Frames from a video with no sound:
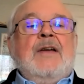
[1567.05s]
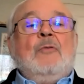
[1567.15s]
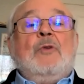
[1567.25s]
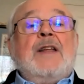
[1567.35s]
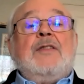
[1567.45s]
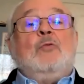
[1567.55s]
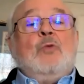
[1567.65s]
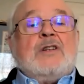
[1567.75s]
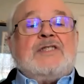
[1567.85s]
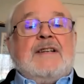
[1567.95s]
One of the
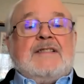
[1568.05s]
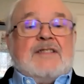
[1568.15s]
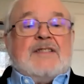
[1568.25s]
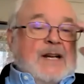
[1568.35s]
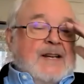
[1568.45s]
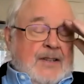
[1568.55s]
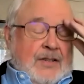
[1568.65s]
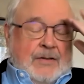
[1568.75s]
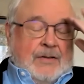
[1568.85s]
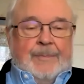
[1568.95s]
worst things we can
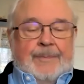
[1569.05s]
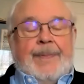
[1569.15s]
do